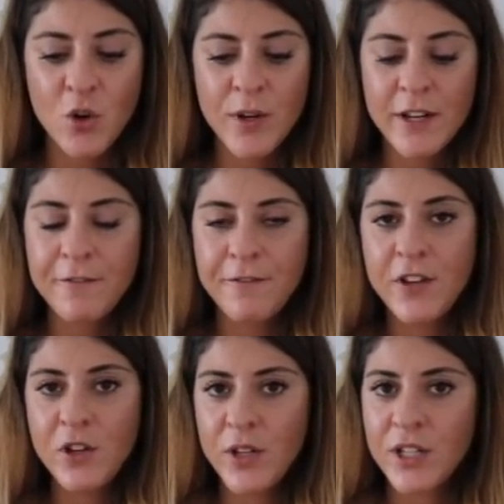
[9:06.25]
already
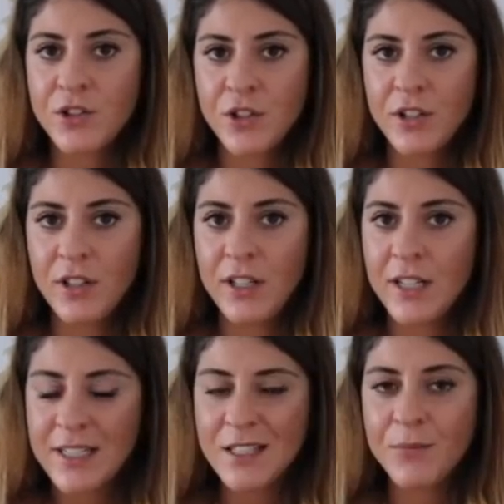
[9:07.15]
feel internally
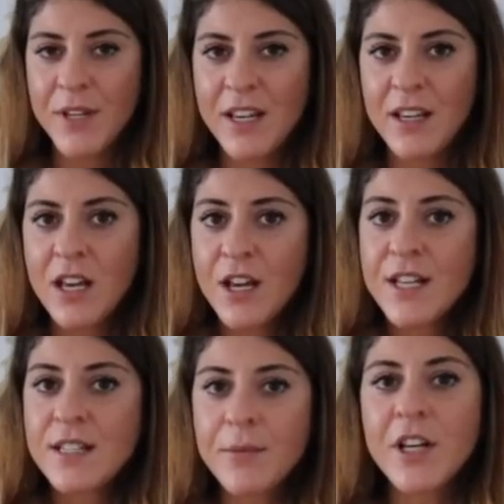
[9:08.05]
like something
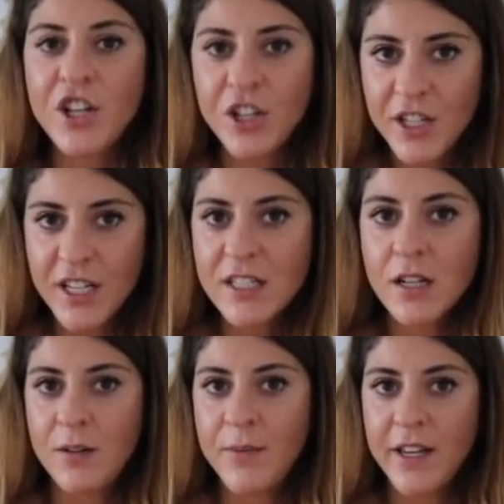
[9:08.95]
something good is
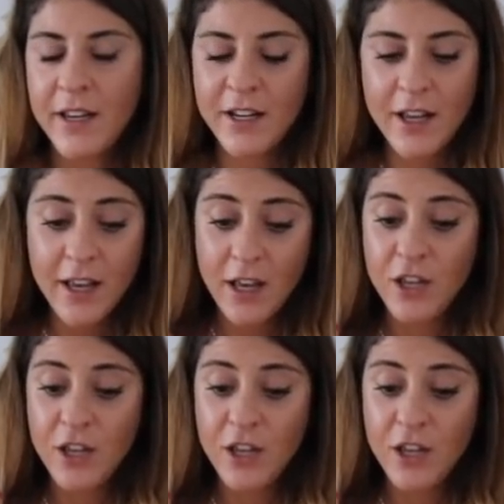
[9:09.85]
coming and